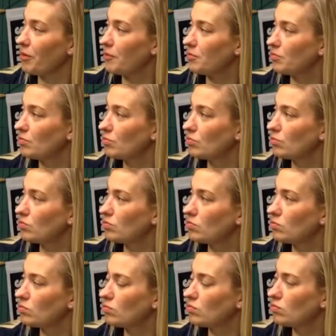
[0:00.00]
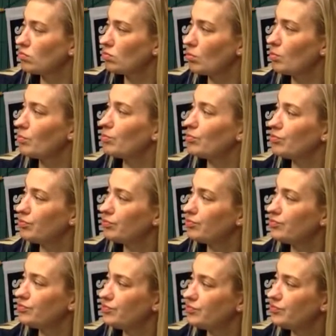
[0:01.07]

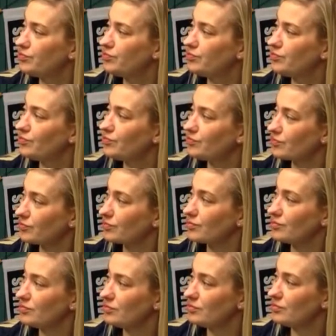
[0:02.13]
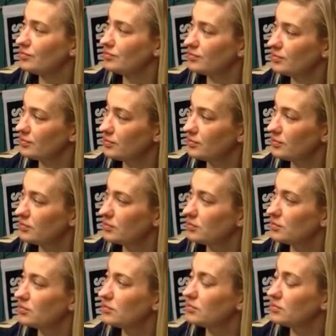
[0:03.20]

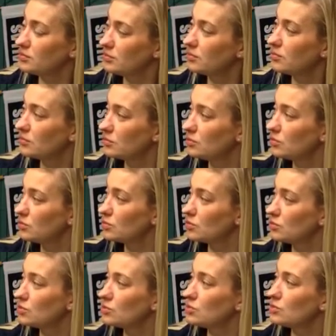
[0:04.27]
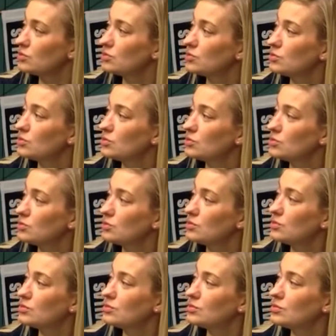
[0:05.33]

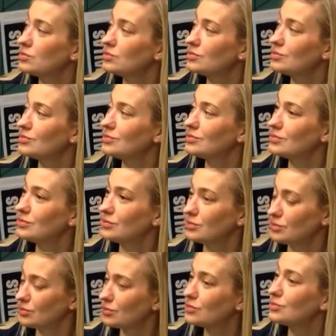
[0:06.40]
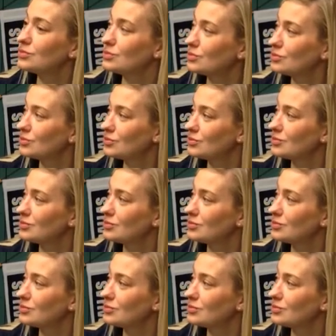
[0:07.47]
[no speech]